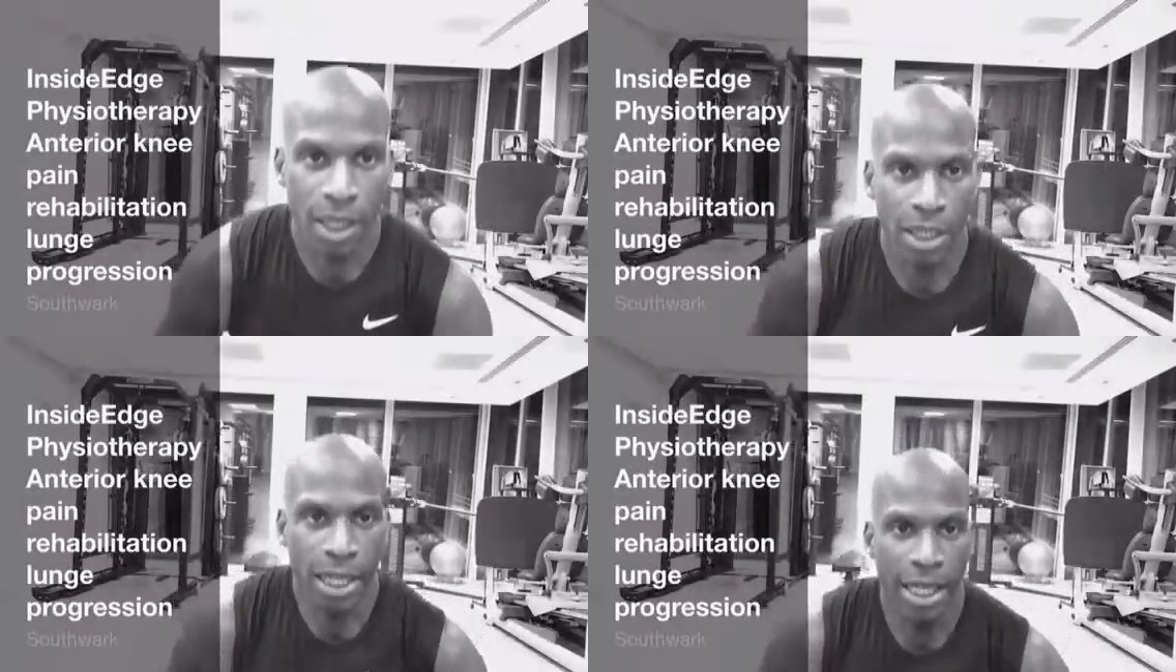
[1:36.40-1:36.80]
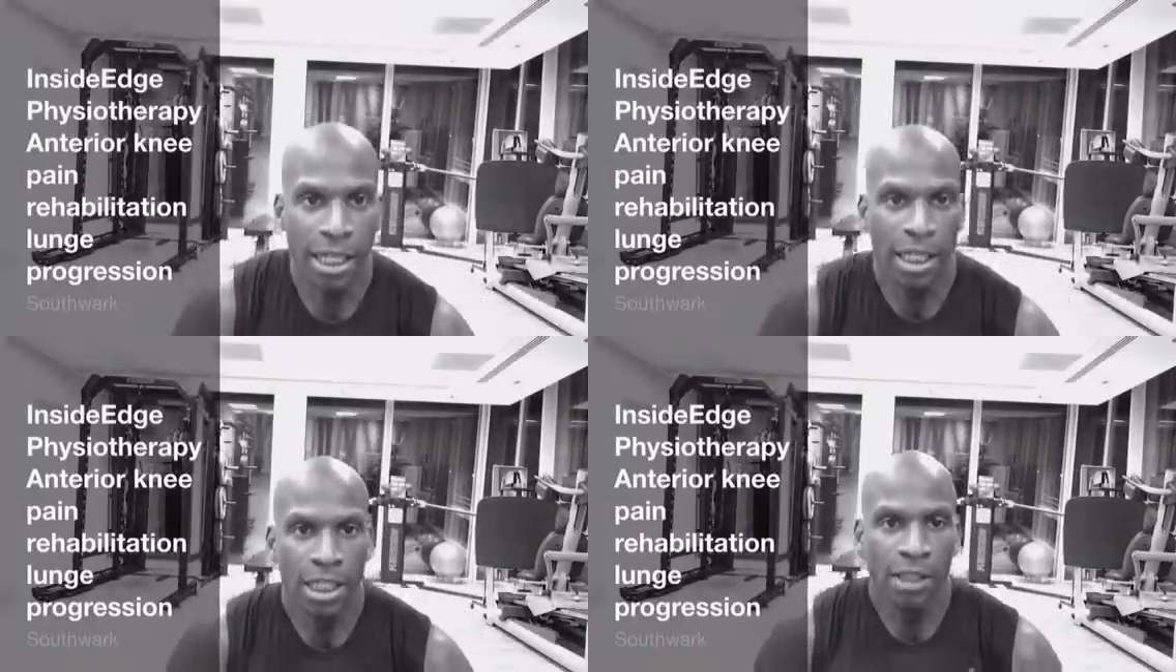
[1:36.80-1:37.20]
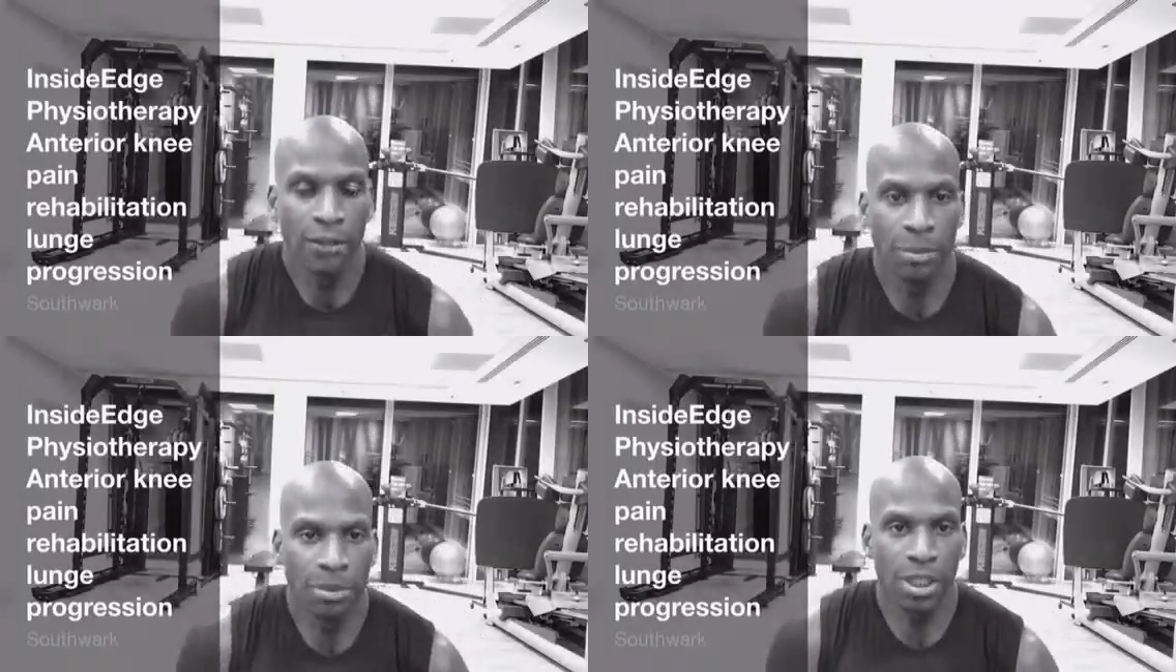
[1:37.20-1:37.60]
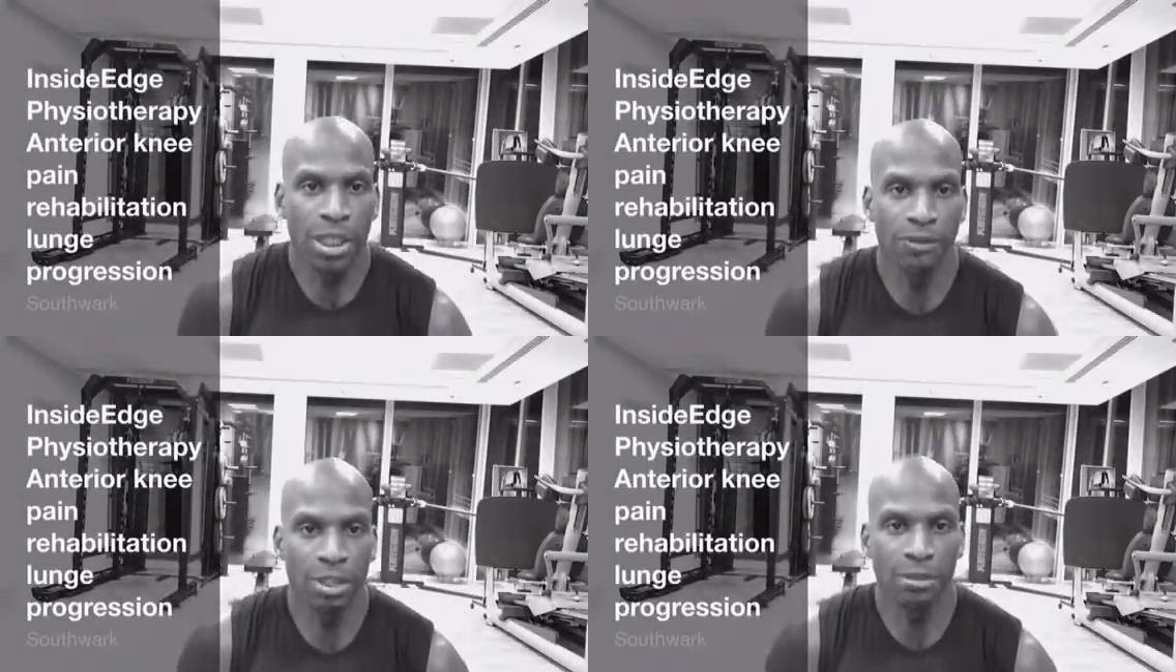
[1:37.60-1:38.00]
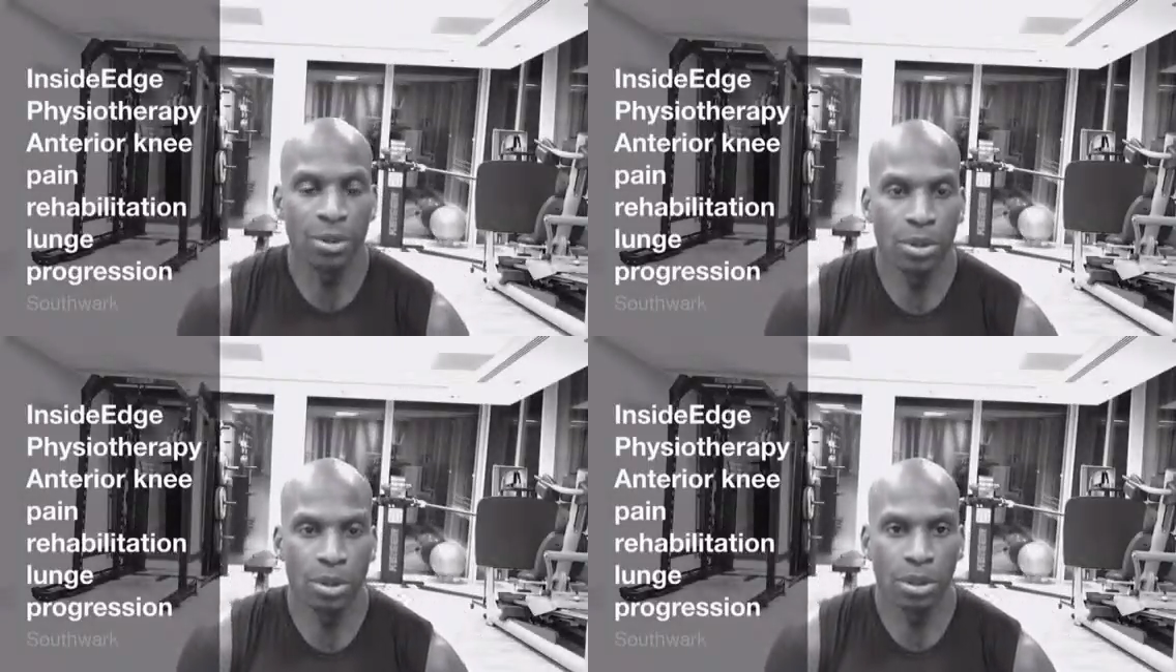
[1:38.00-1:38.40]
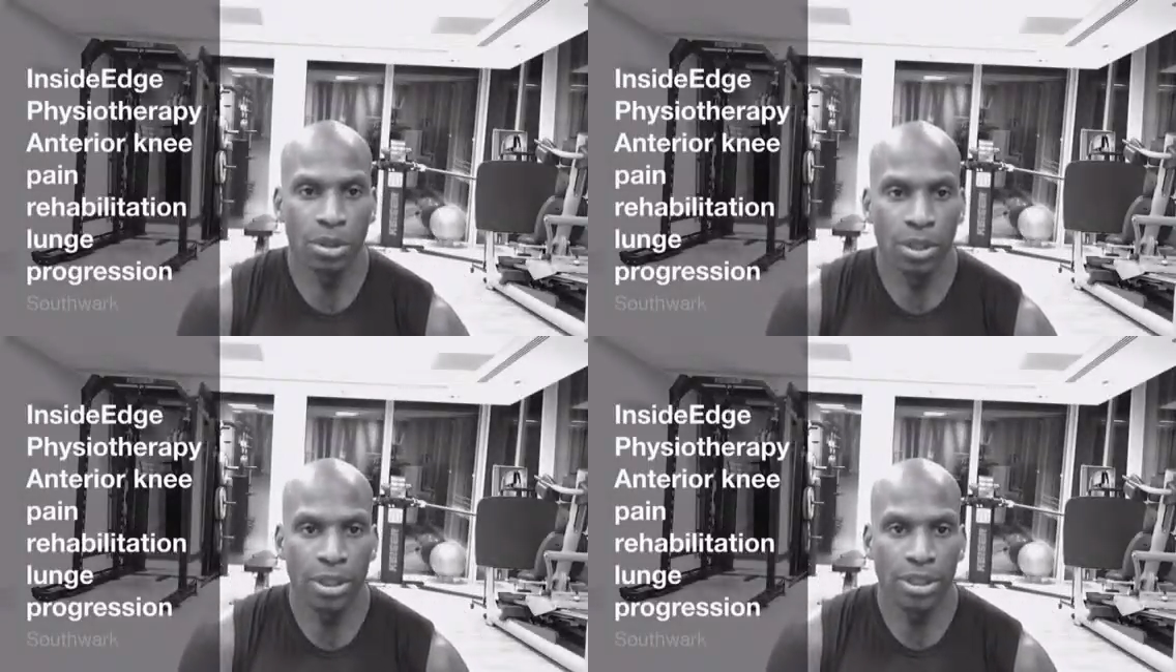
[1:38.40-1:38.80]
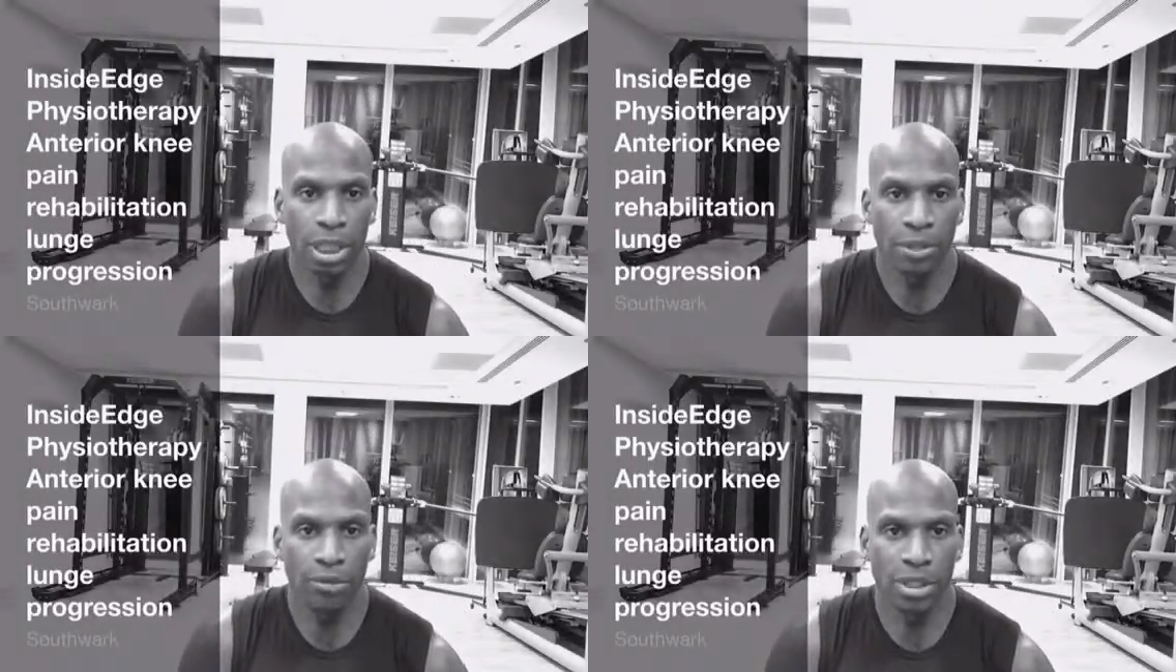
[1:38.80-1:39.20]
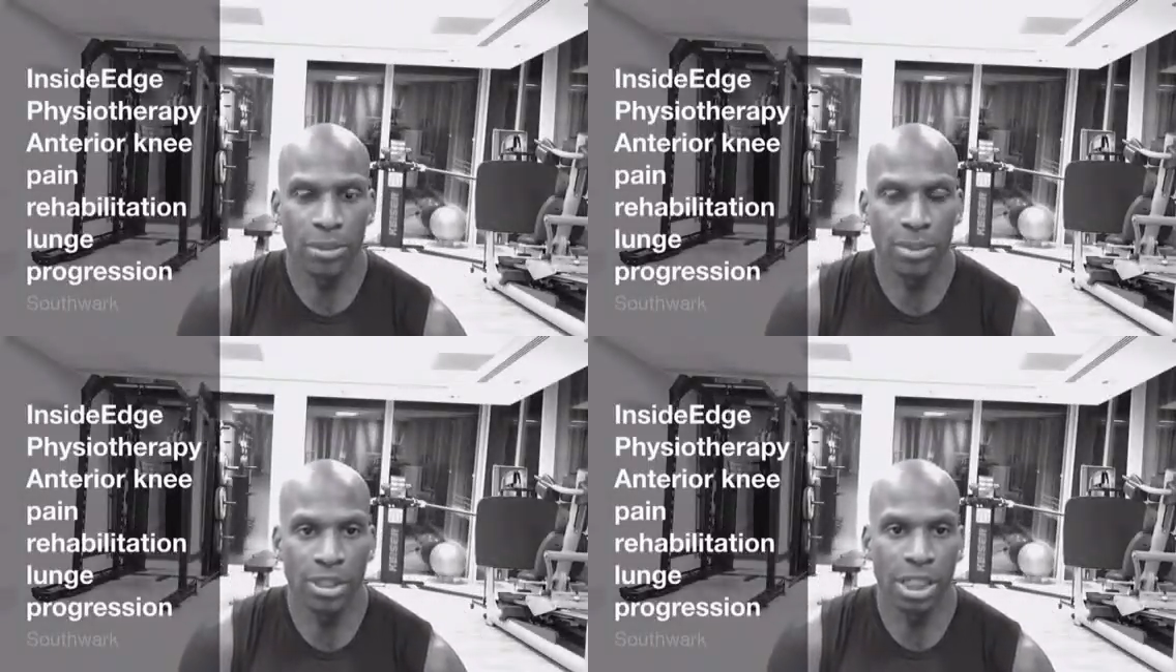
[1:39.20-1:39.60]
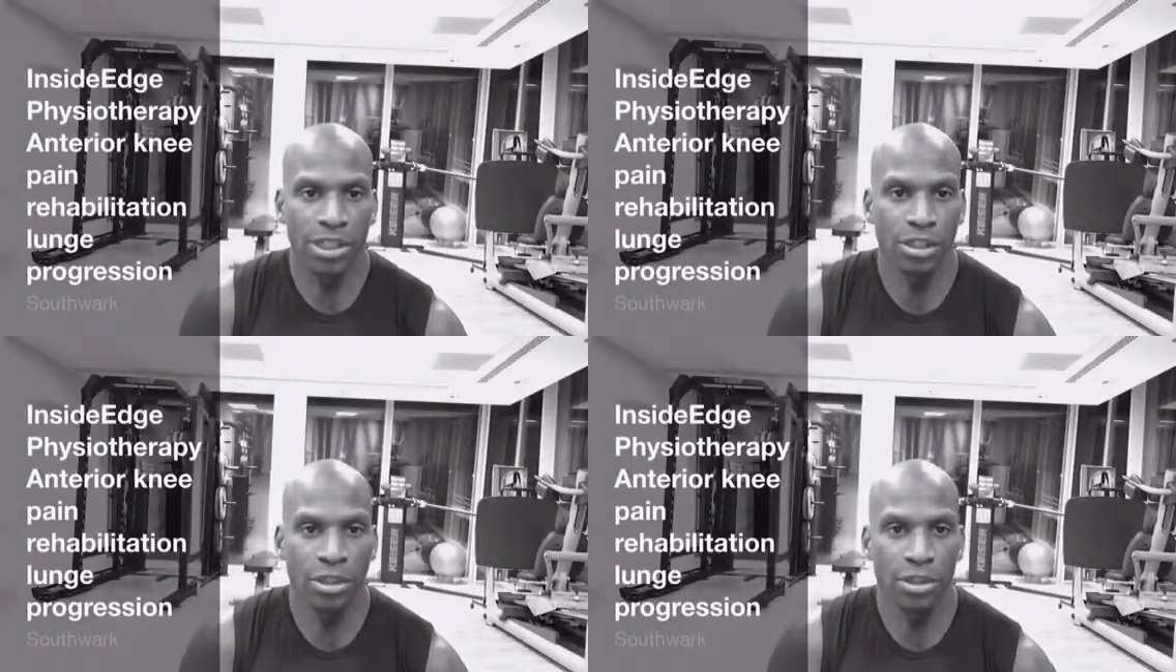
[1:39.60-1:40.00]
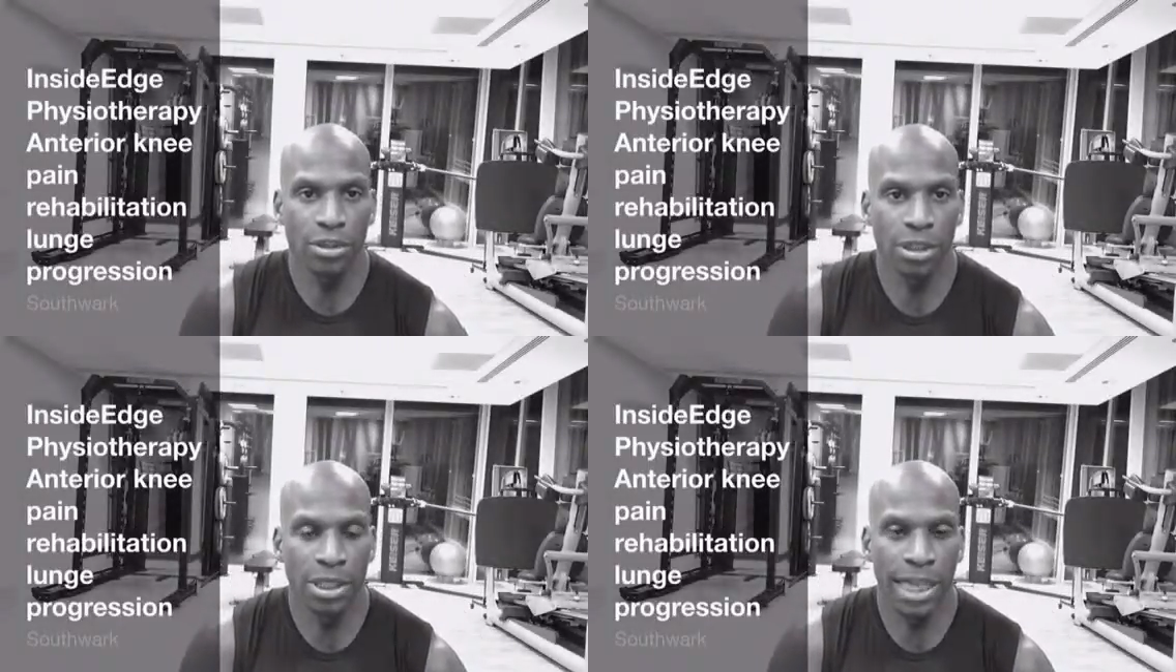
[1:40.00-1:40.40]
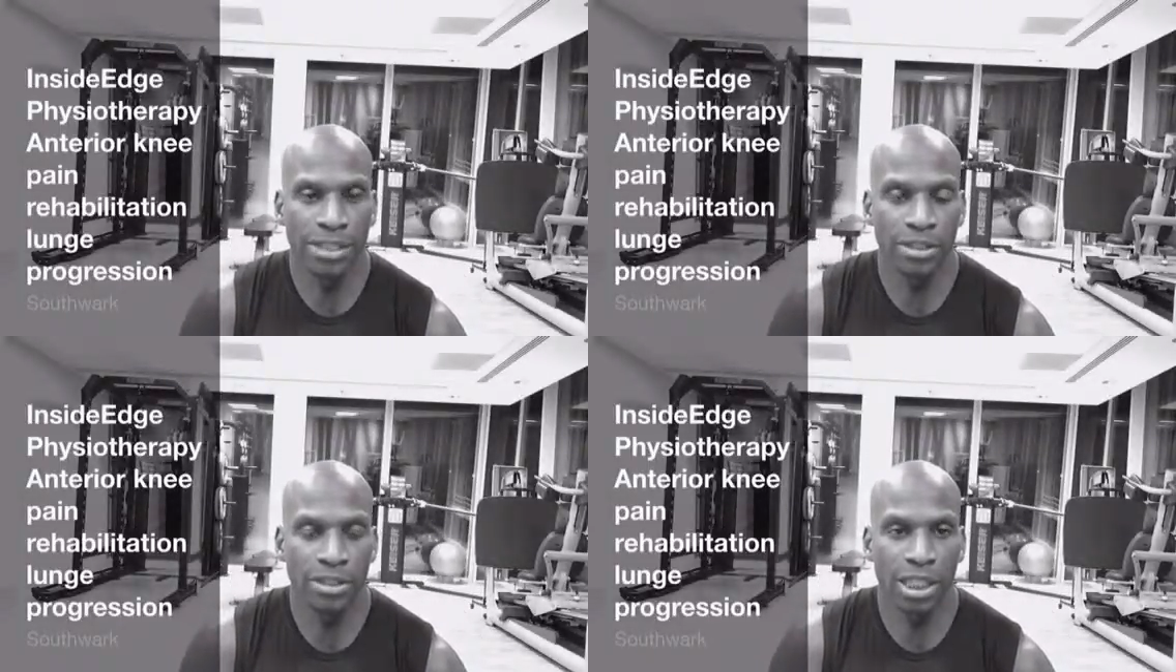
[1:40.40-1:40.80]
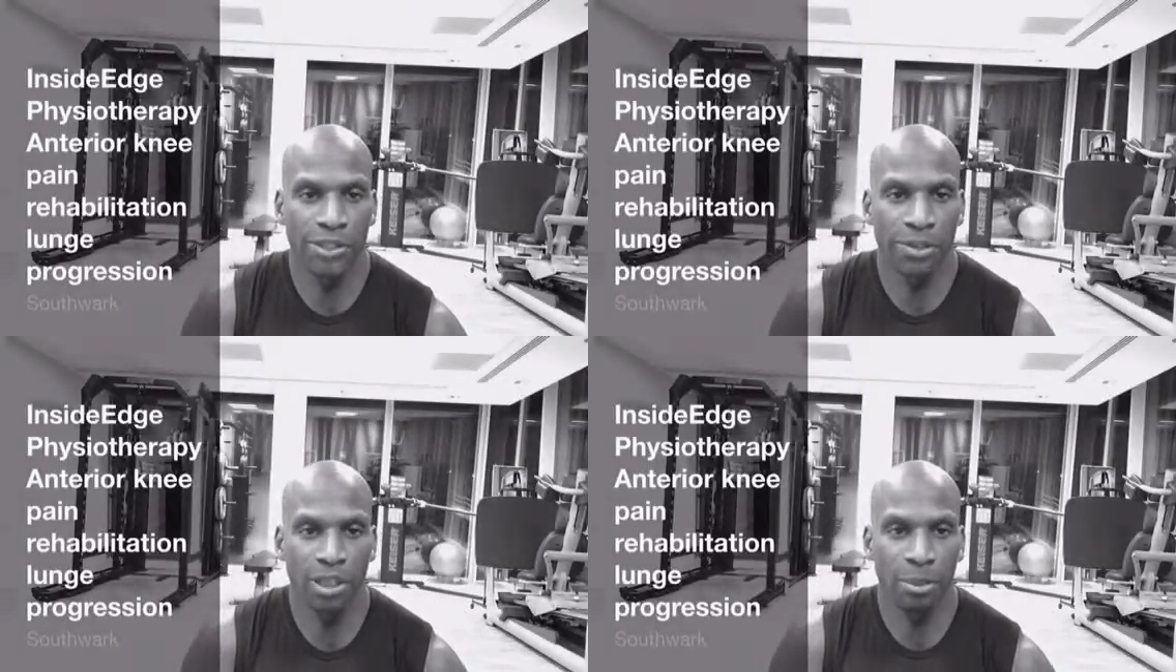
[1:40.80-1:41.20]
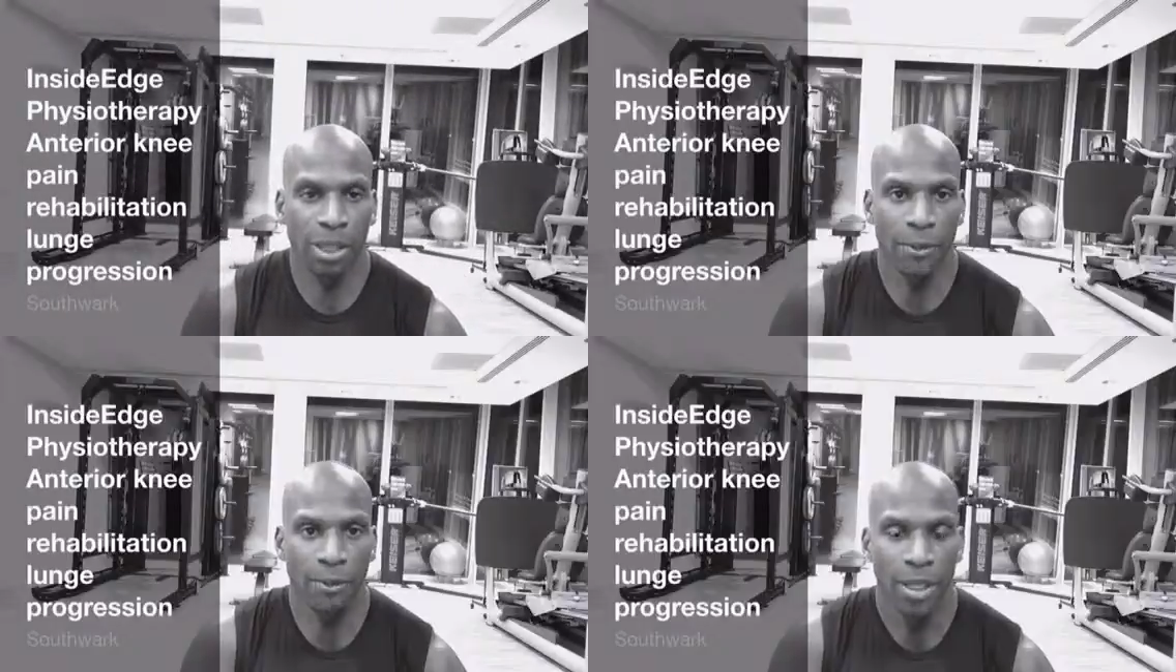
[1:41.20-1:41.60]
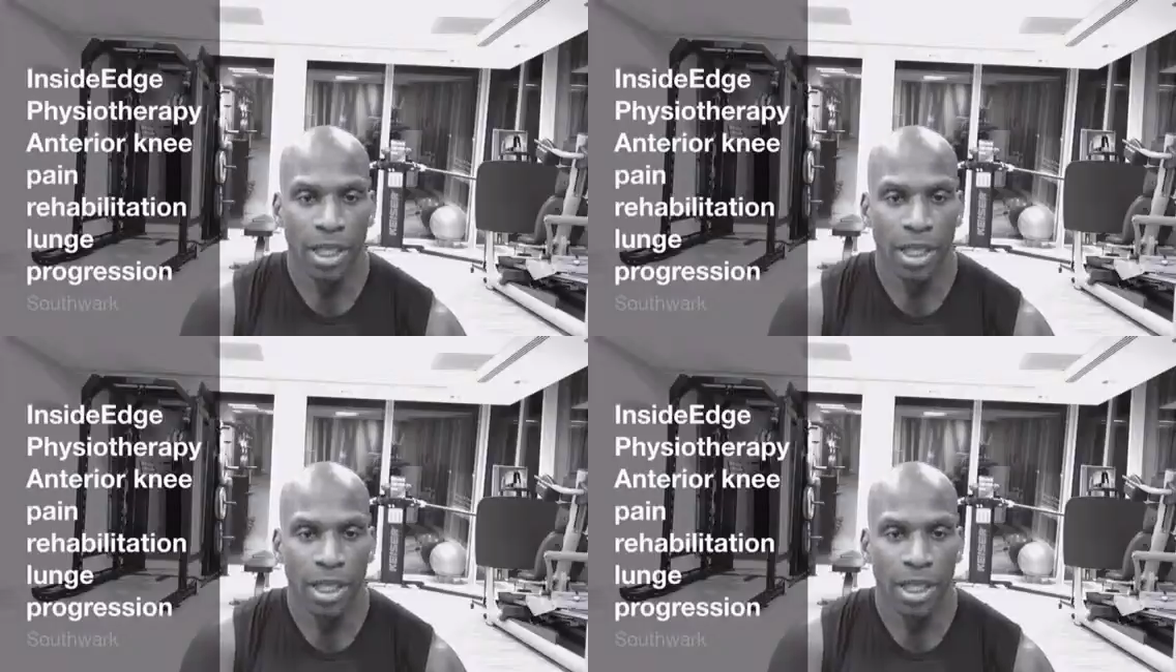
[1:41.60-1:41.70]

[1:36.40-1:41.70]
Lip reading: okay, for patellofemoral joint rehabilitation using exercise therapy.